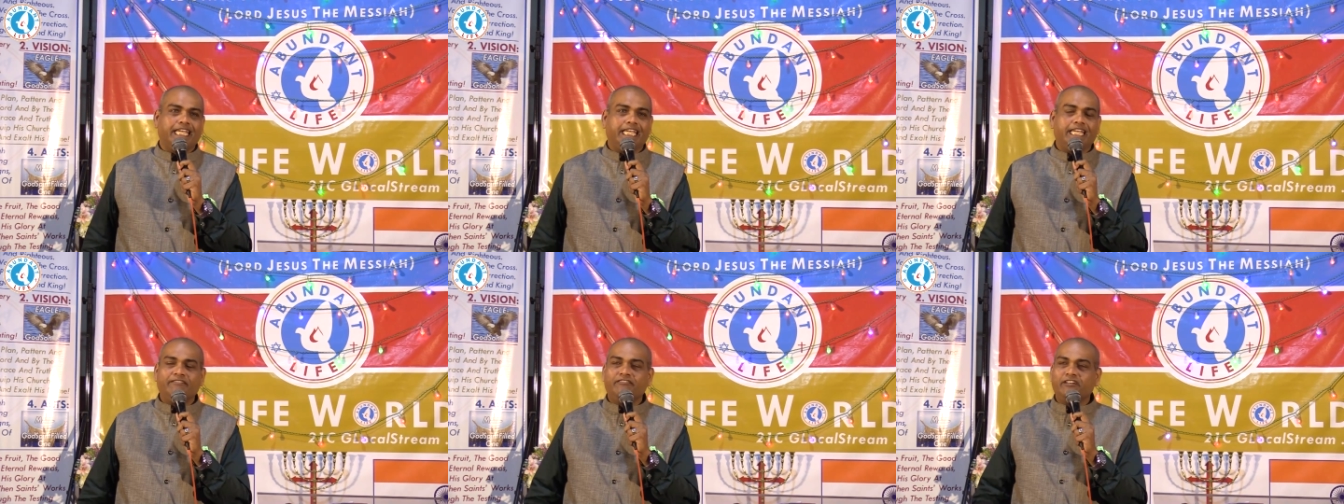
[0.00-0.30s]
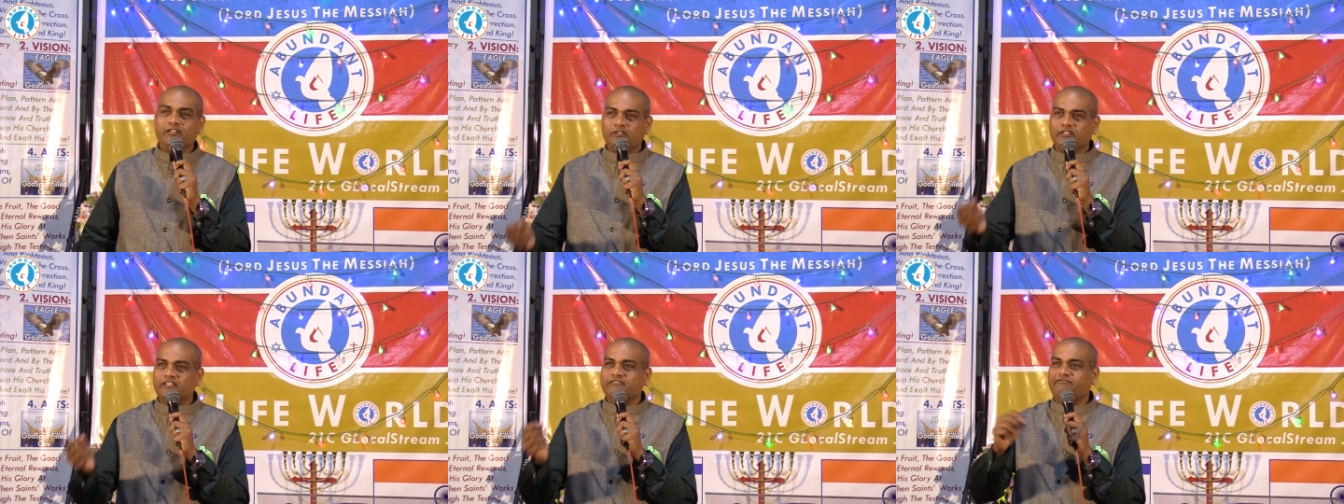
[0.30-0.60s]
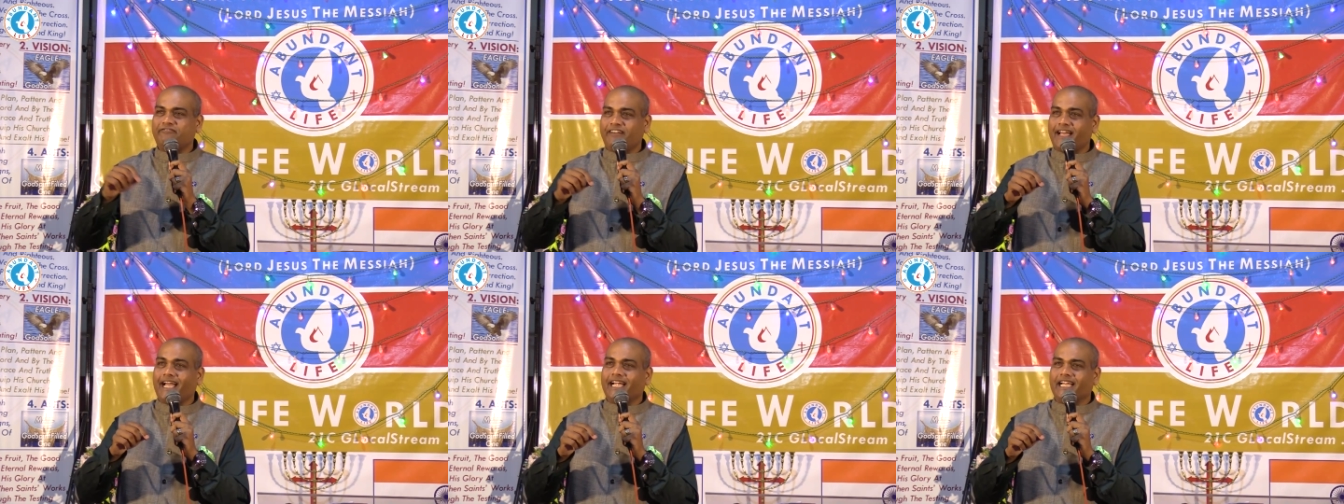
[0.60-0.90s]
Even to the
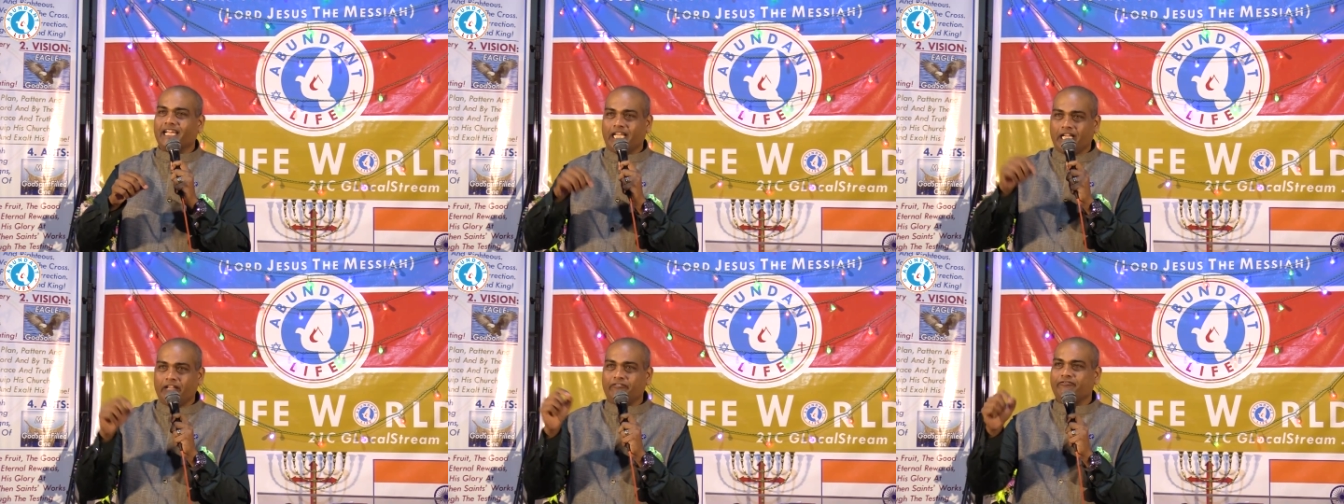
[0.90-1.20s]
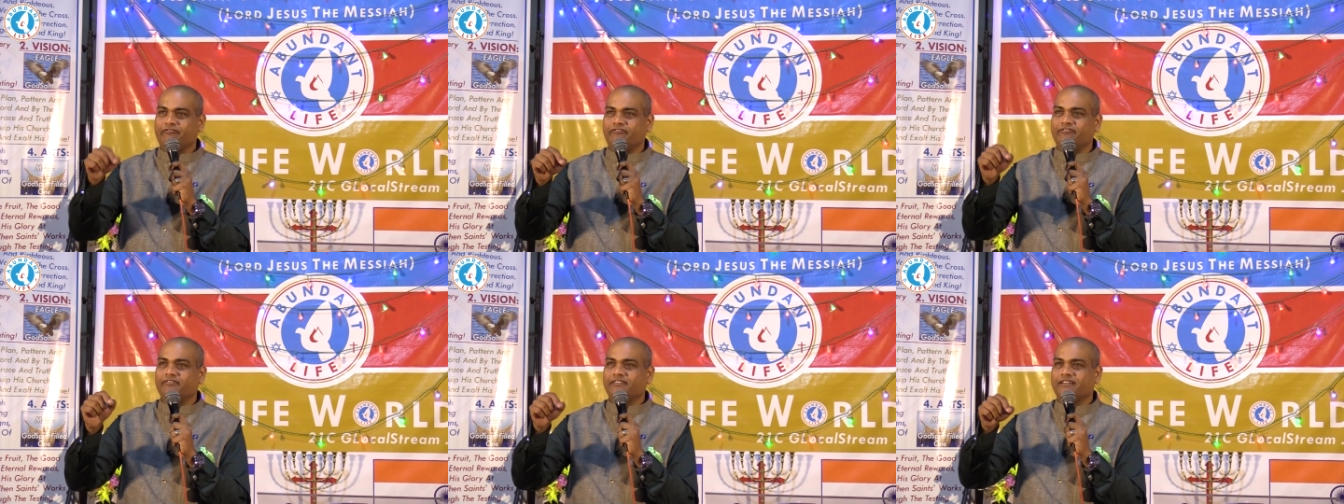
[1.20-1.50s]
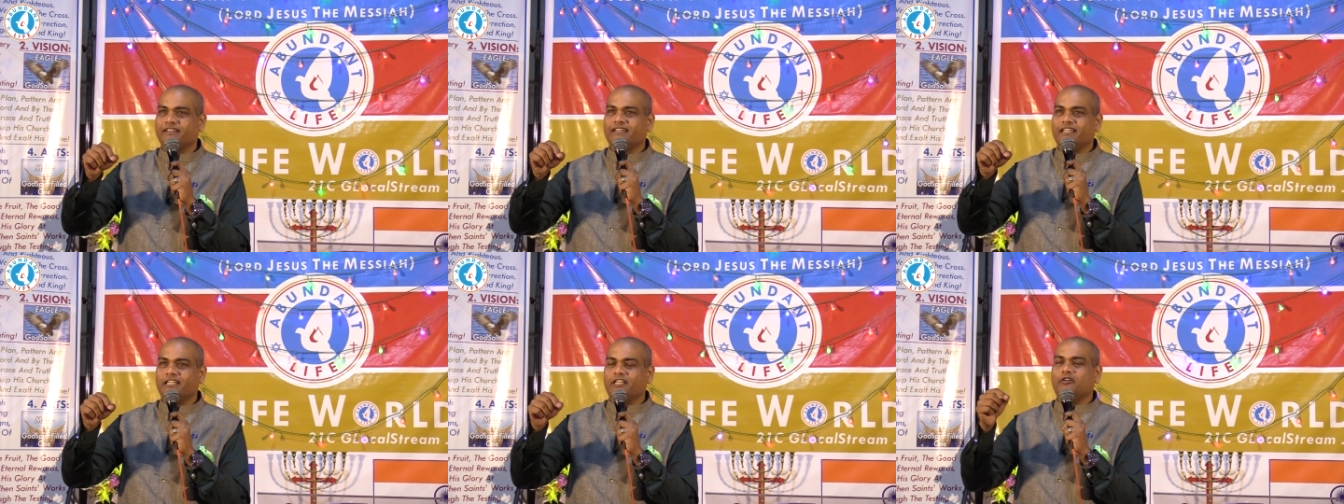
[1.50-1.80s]
fact, if,
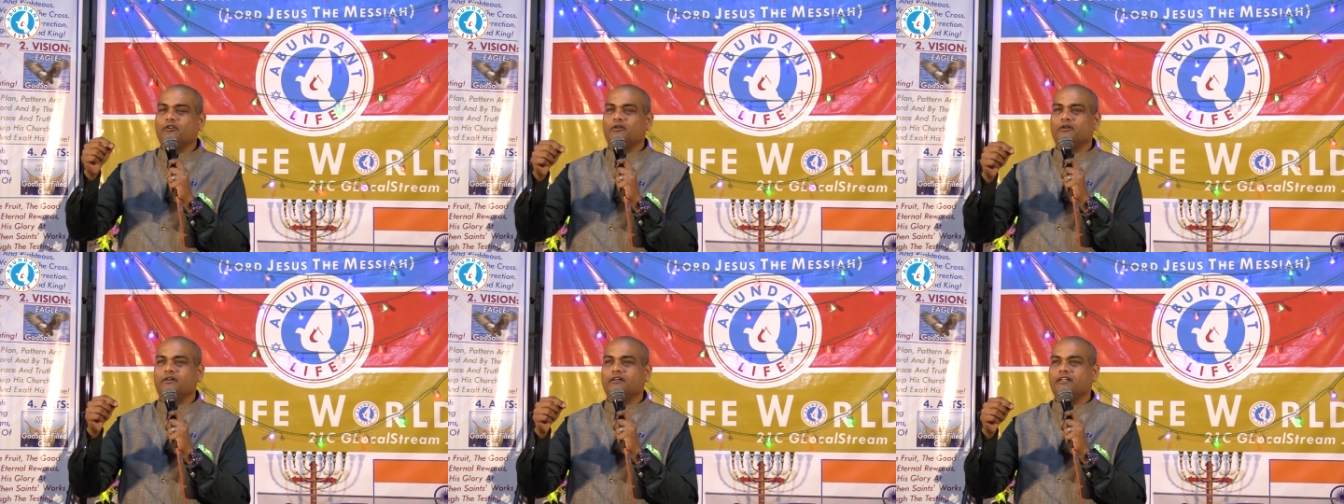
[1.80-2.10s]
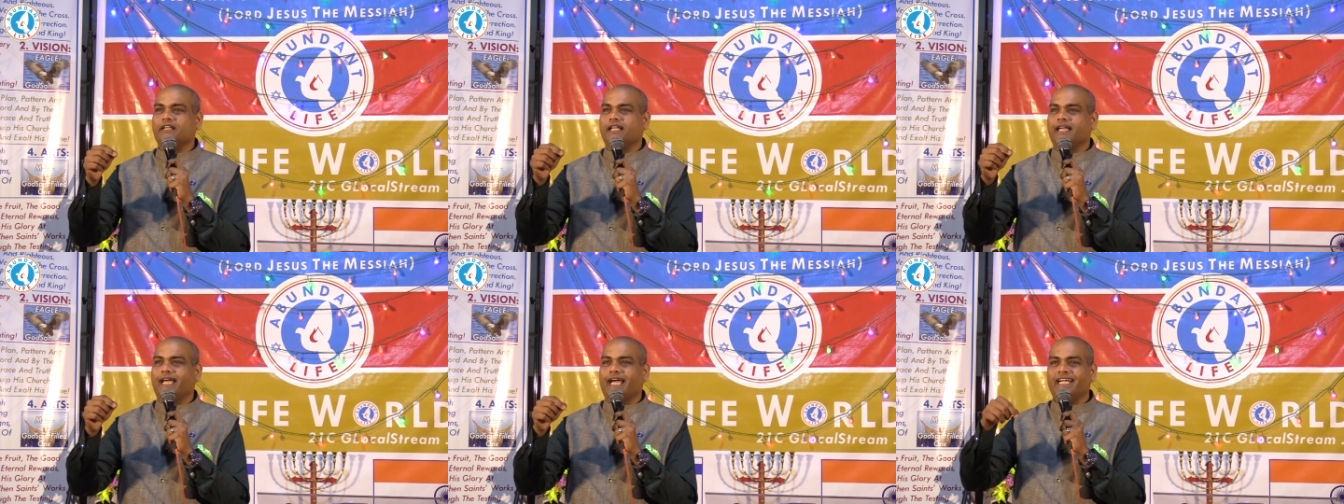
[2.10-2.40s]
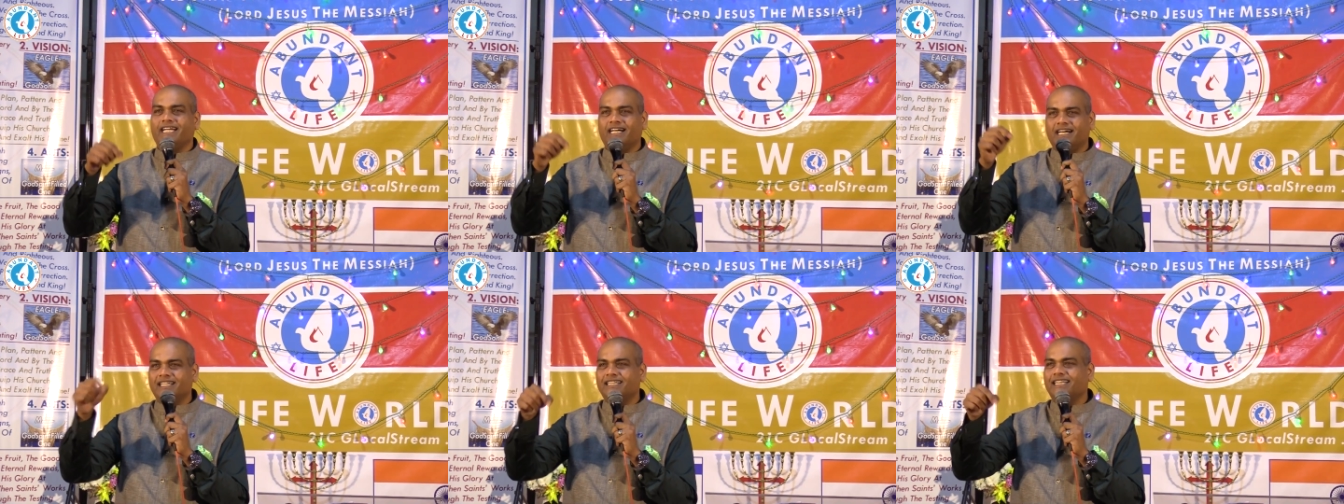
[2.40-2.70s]
you know,
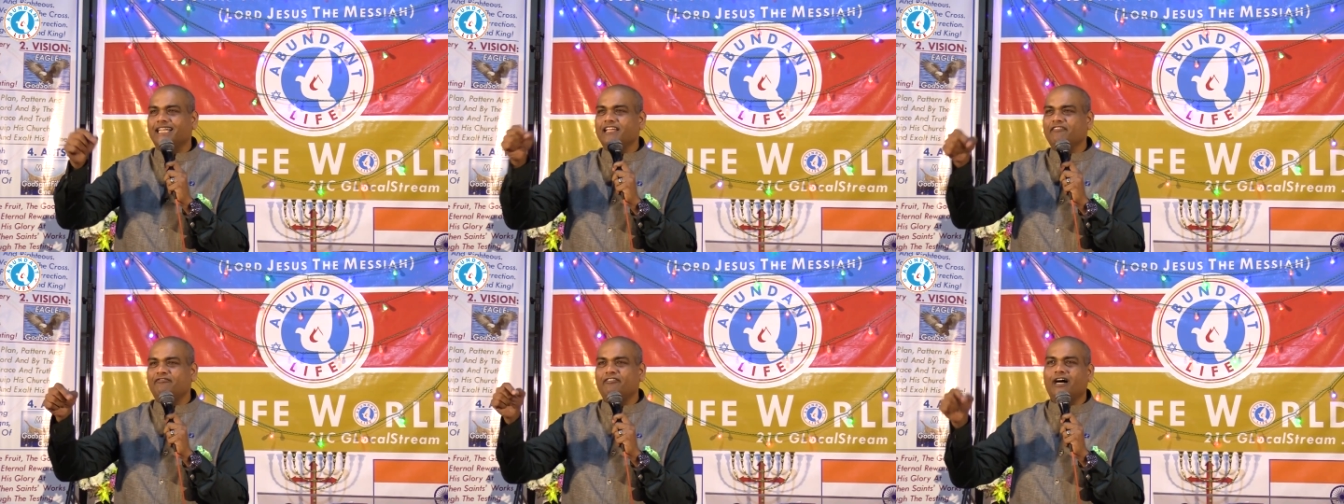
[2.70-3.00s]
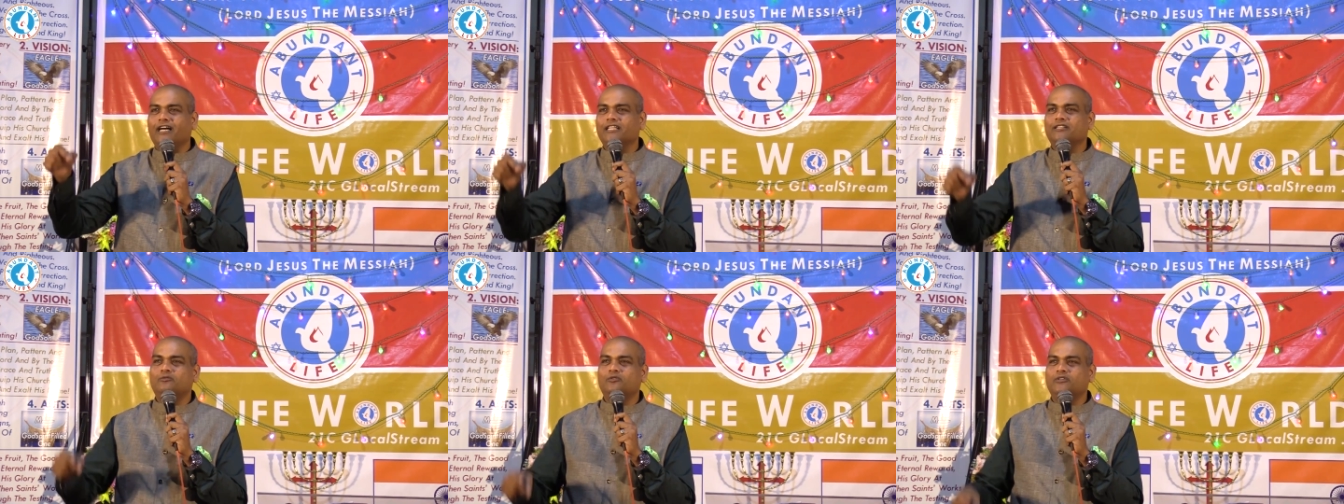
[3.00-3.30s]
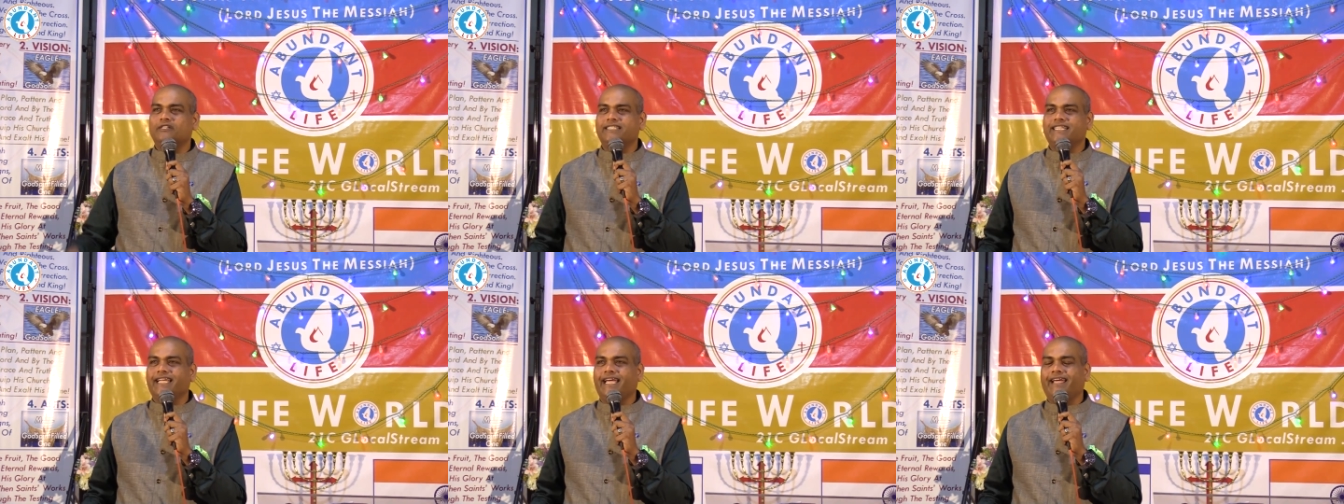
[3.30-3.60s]
an earthly father
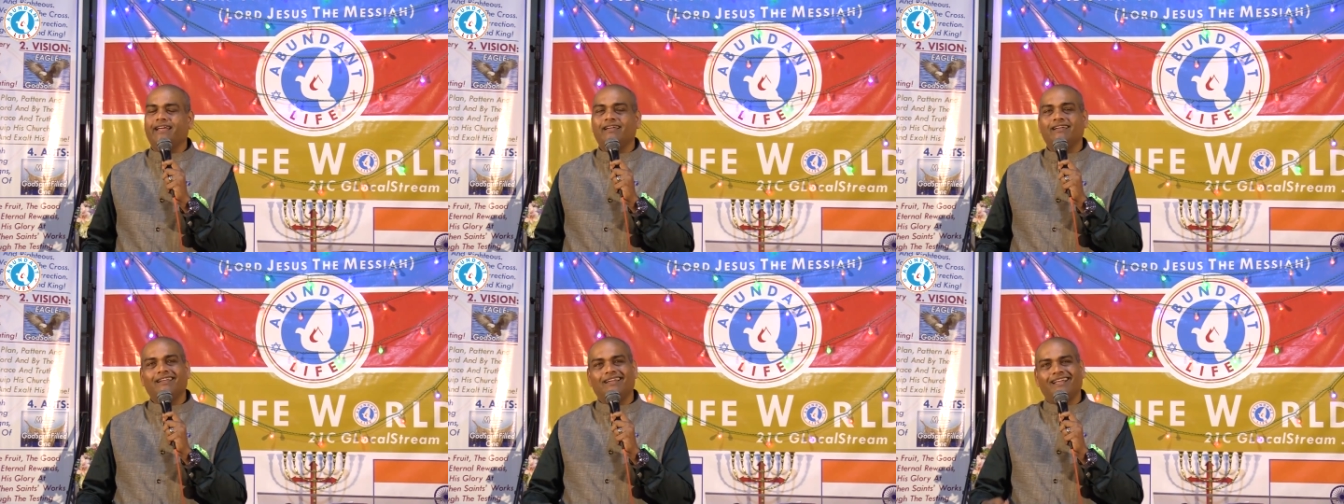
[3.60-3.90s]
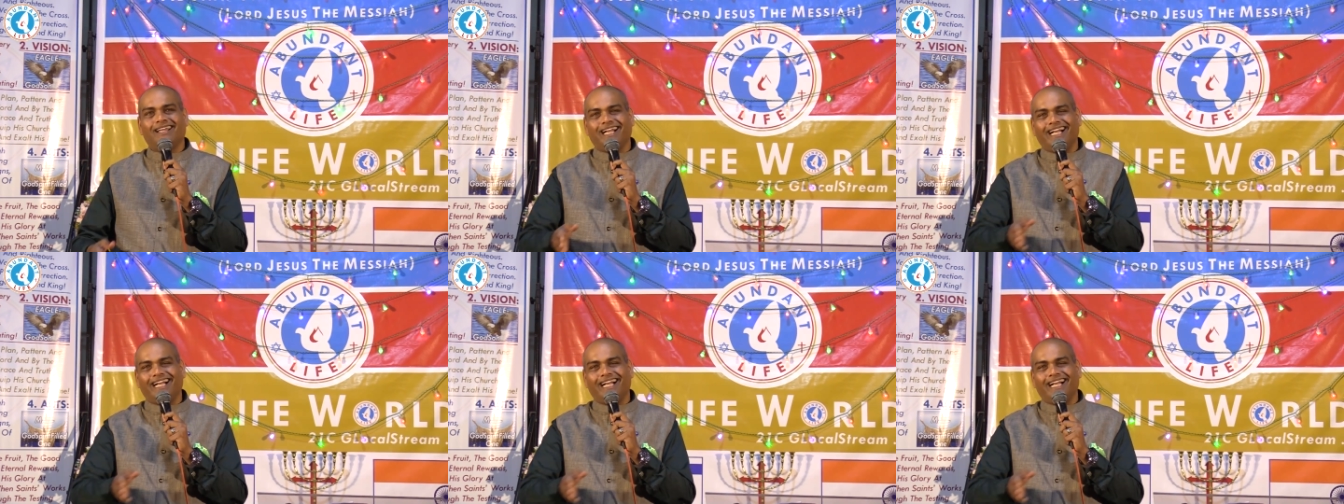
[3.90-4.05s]
would say,